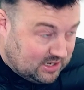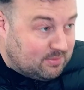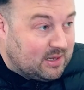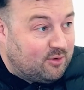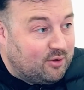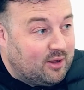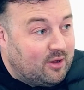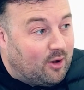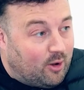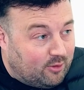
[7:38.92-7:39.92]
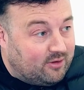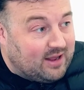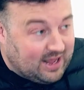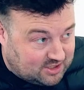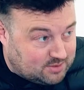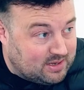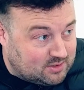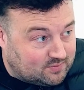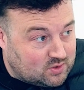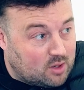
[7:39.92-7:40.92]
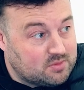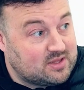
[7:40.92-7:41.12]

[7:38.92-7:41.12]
email on X amount of times,